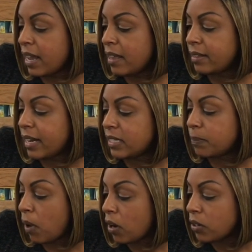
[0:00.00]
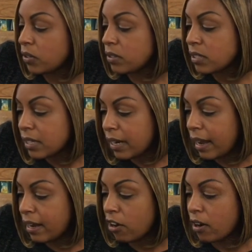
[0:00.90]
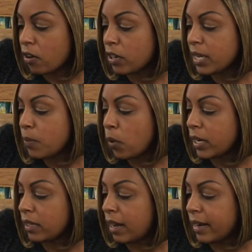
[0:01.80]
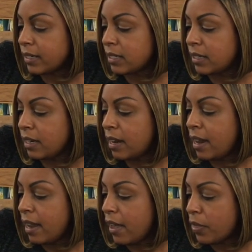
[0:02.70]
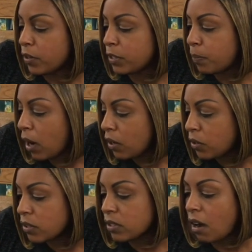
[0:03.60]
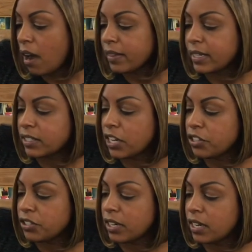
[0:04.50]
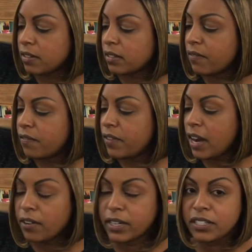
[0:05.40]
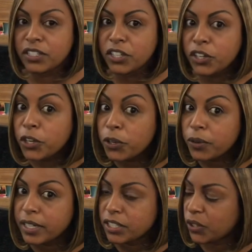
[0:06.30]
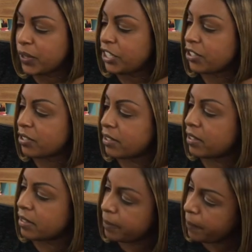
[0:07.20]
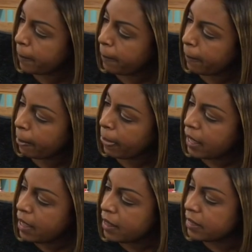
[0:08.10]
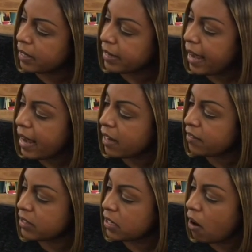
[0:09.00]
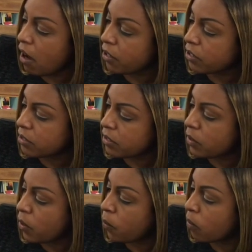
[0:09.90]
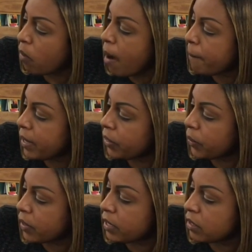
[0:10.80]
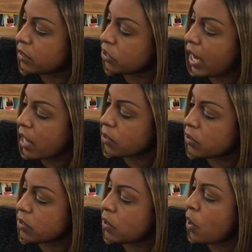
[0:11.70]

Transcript: They sparkled in early morning light, and their sparkles caught the attention of some various curious creatures. The gang of sea otters were romping through the shallows